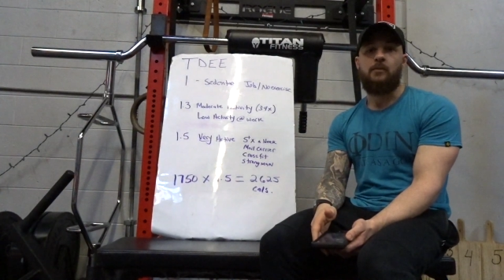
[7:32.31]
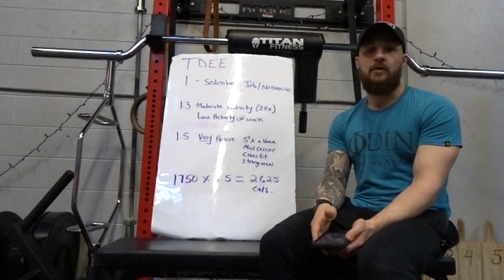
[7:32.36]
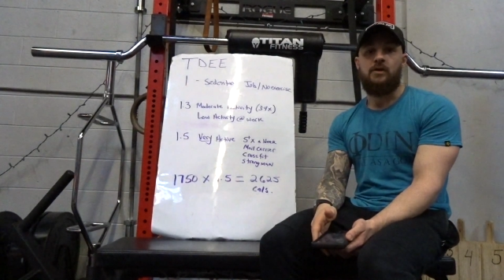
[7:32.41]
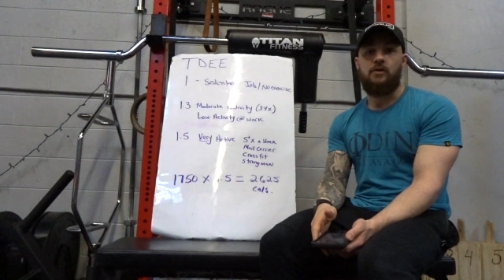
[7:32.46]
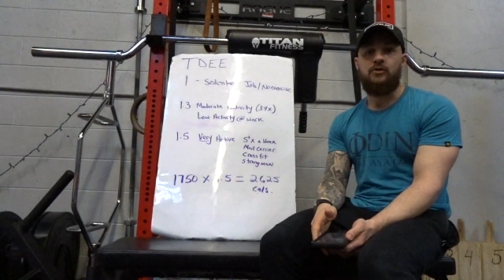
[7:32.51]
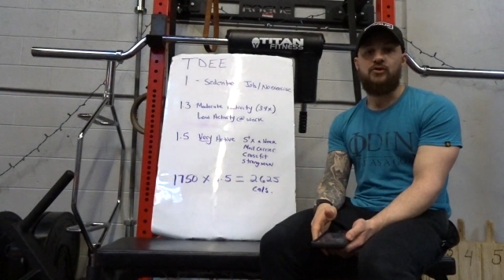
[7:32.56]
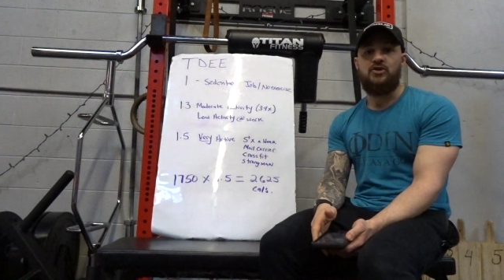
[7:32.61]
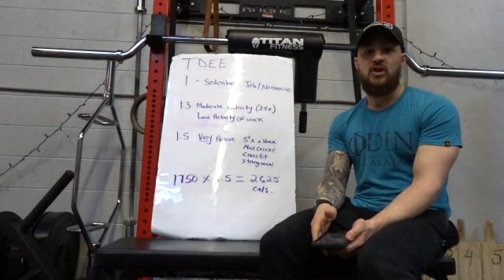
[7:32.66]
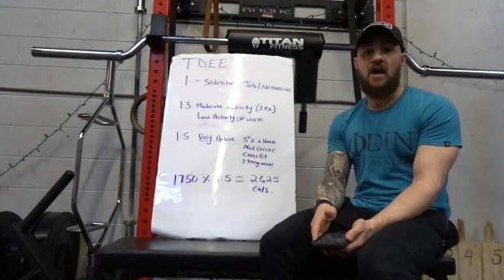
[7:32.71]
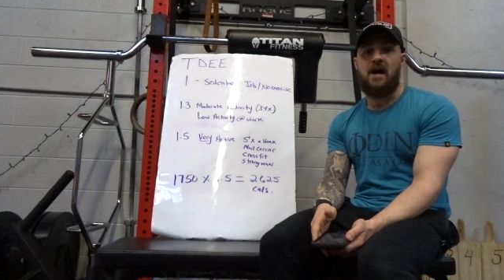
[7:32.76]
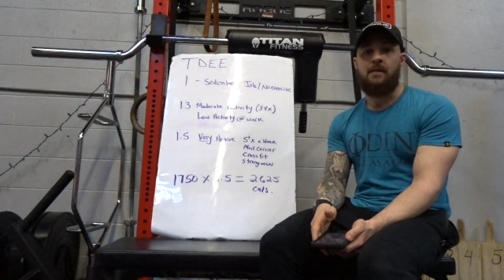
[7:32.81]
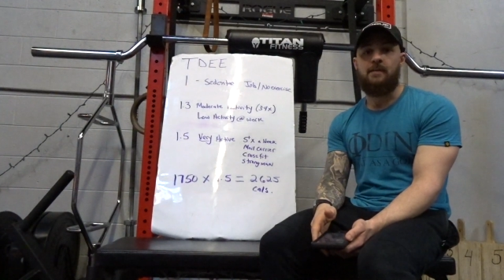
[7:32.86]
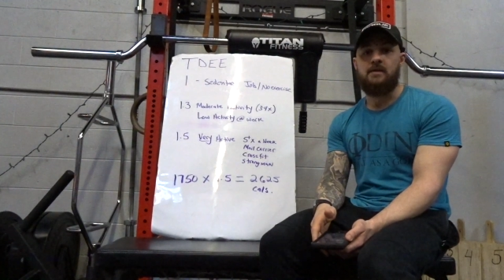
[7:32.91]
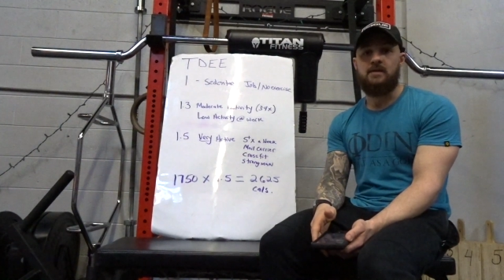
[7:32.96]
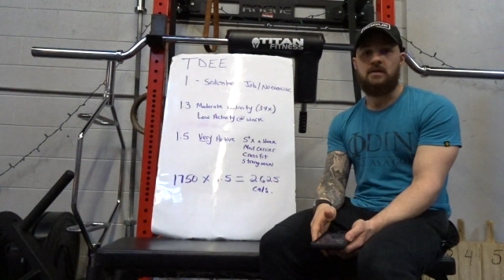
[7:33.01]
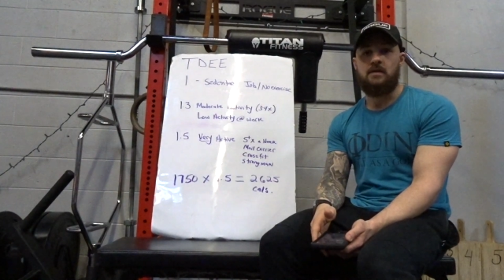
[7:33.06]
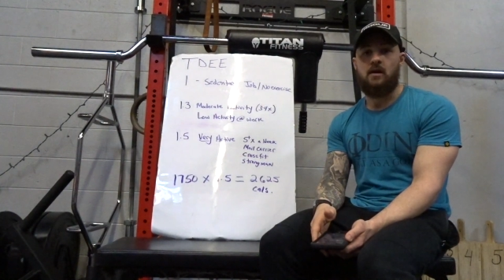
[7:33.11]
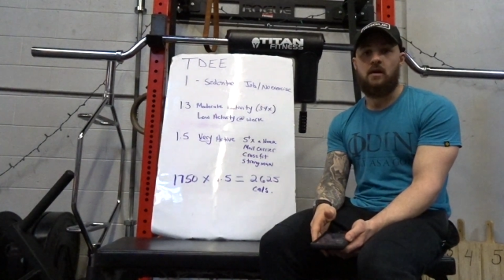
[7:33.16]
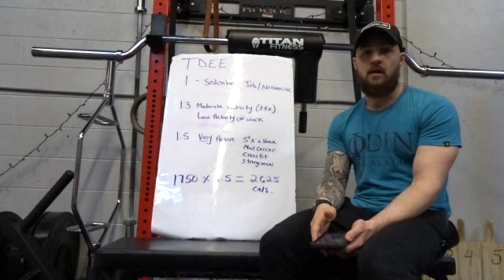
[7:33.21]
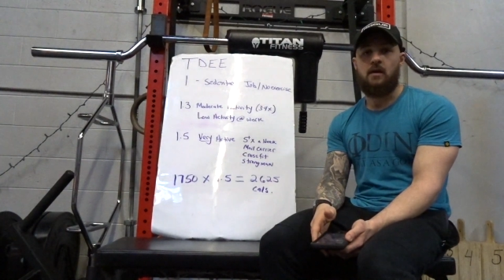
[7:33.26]
but your job
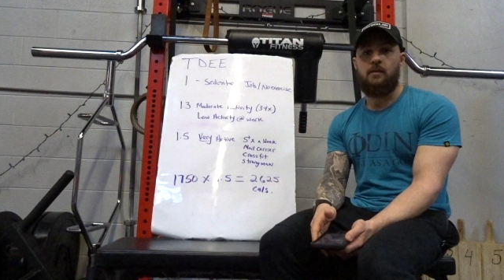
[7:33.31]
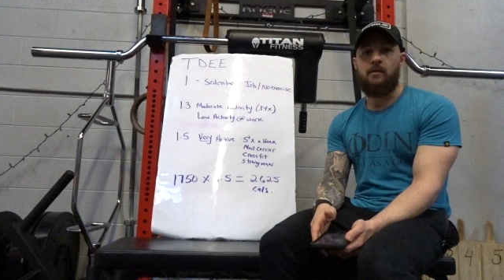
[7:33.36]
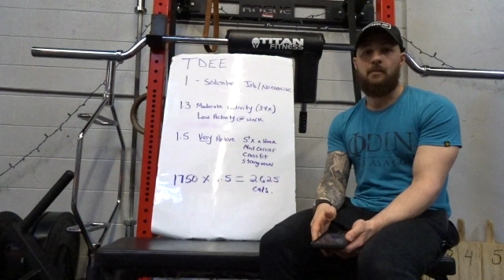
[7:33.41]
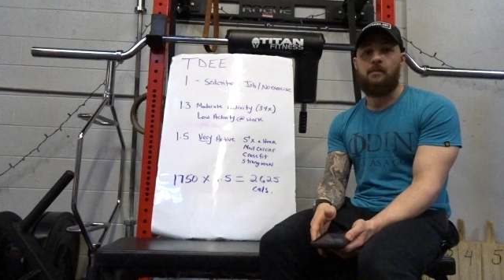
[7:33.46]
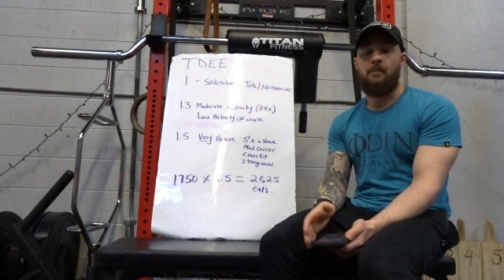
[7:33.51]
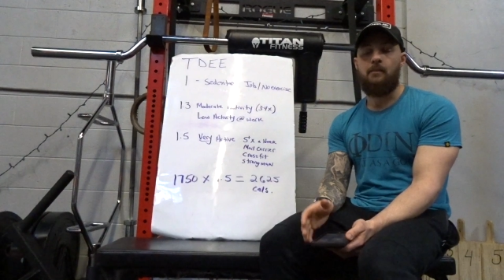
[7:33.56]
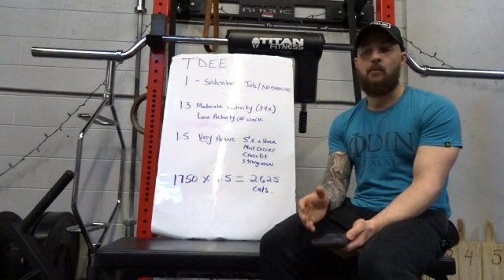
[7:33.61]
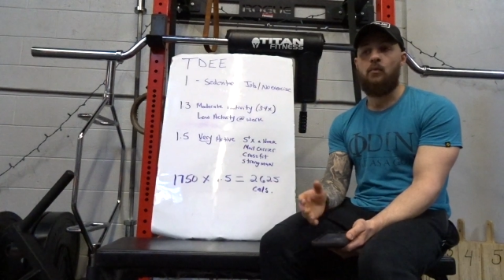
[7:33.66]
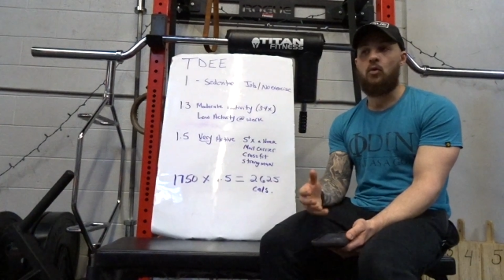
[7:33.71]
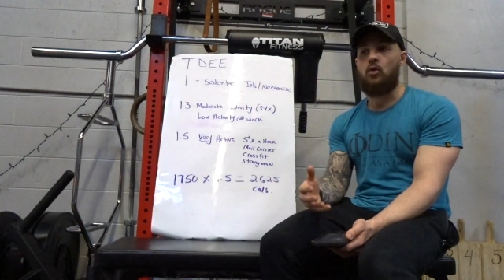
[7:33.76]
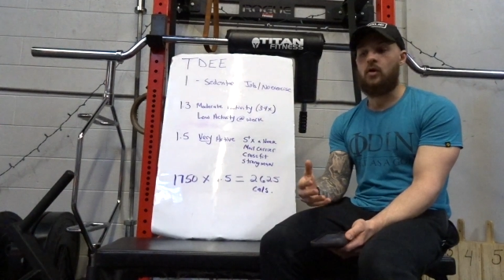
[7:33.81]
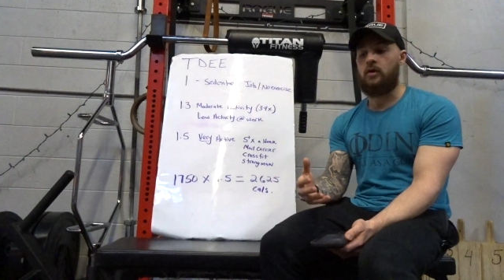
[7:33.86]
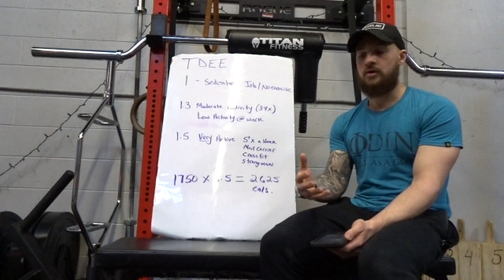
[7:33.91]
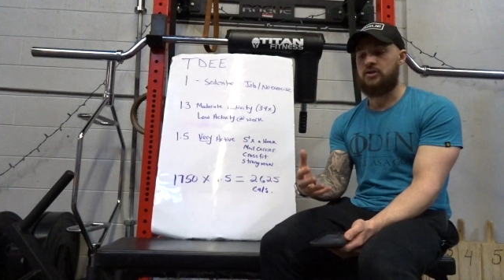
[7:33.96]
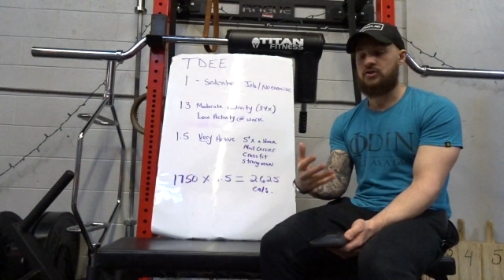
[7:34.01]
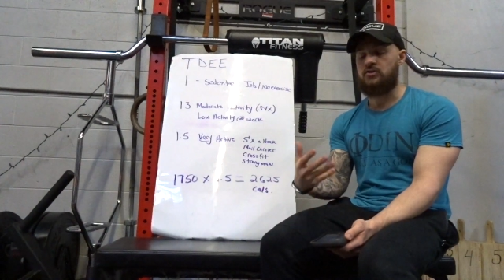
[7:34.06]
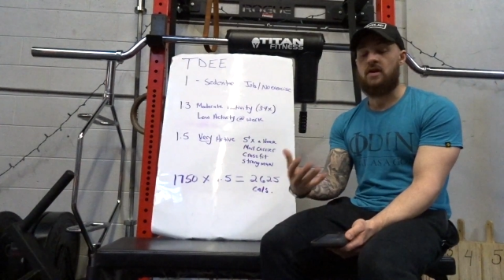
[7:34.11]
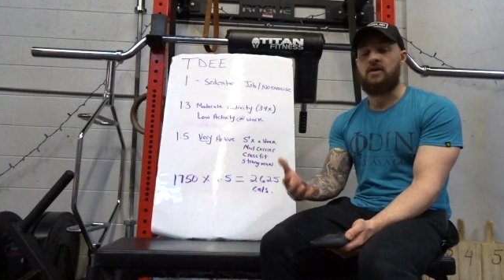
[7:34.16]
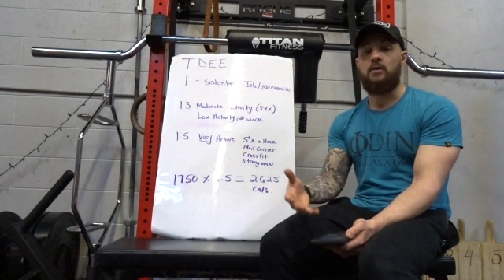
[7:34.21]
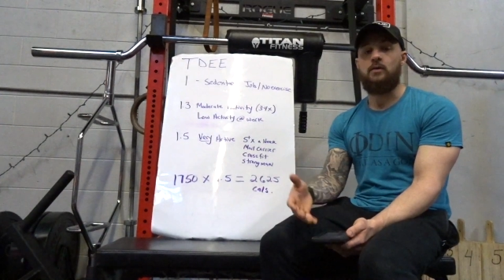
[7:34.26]
is more
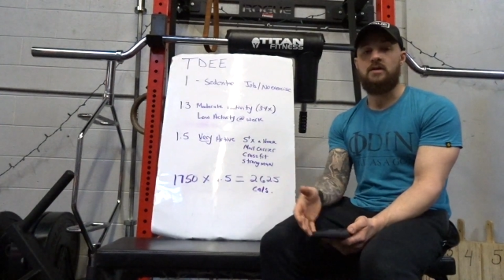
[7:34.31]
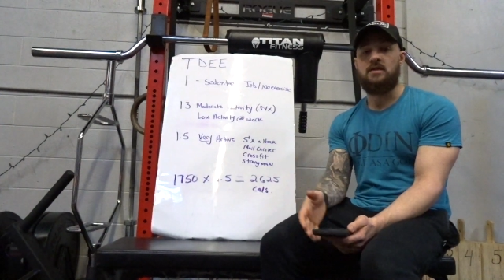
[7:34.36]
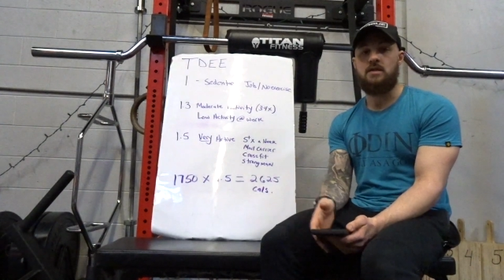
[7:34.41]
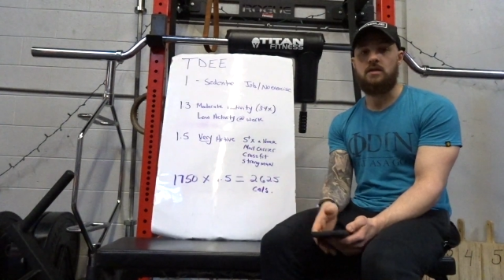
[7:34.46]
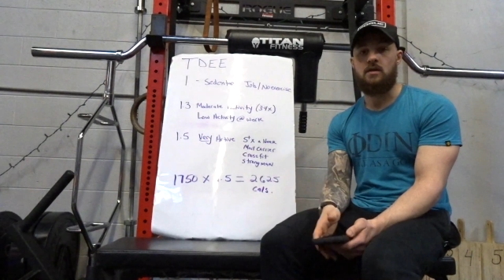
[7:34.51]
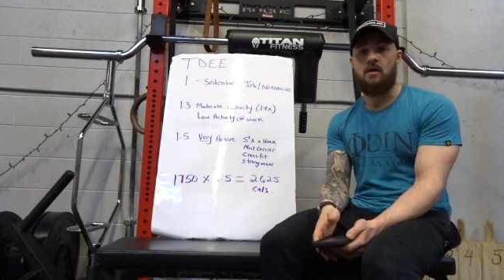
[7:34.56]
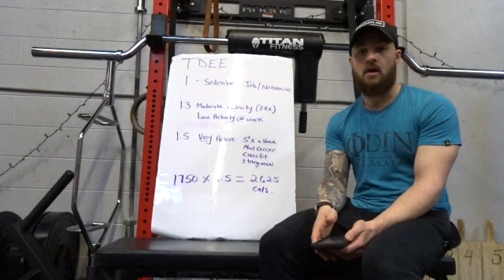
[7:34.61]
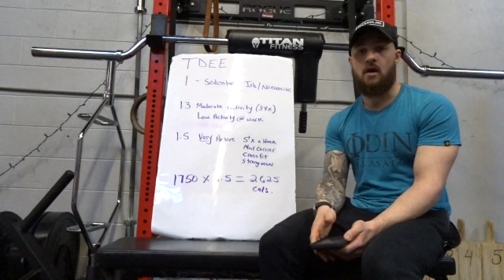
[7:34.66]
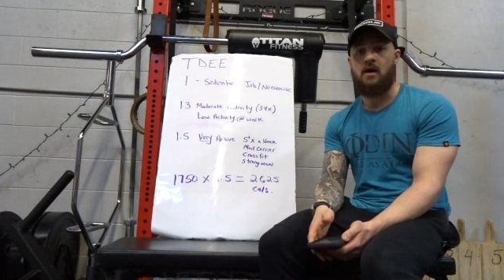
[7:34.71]
strenuous.